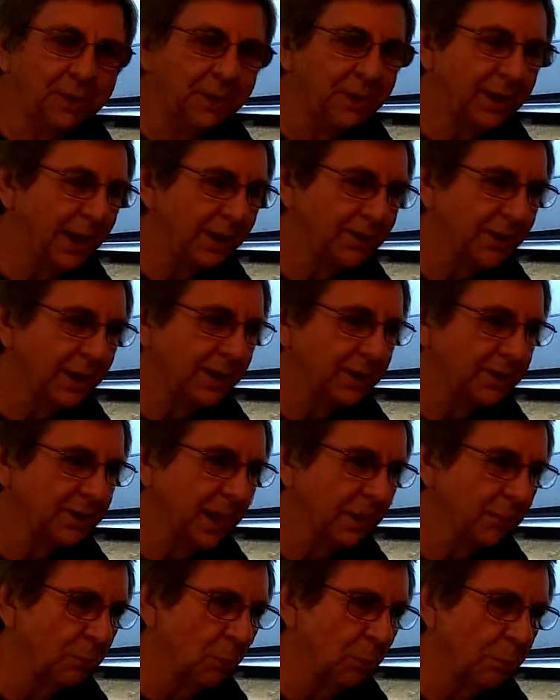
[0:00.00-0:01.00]
But I think it's
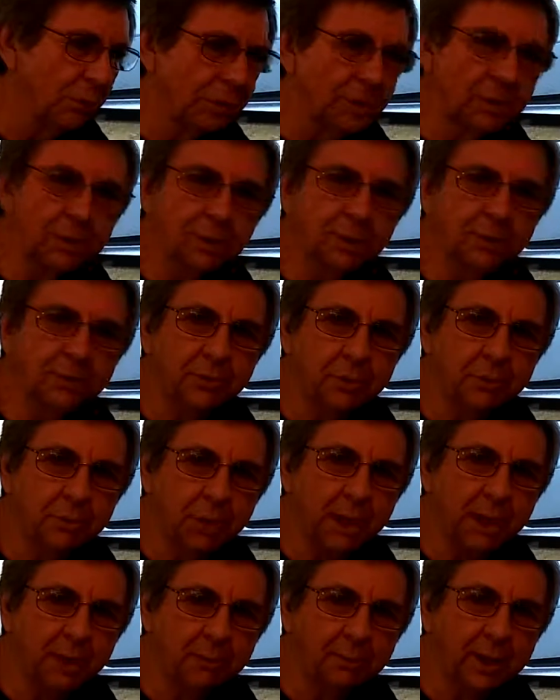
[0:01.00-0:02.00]
got more to do if you
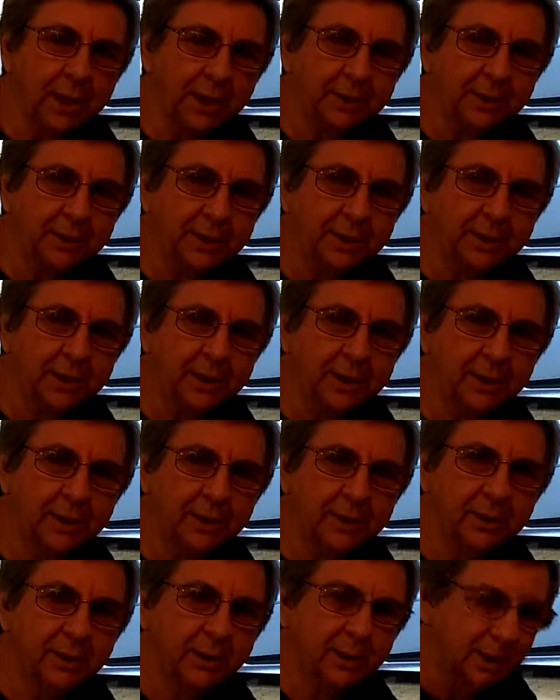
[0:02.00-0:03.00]
bring it back to the
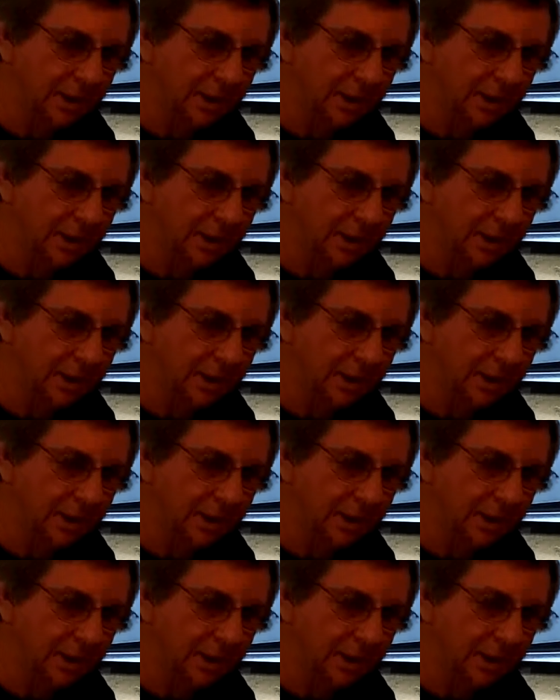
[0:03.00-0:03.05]
dealer.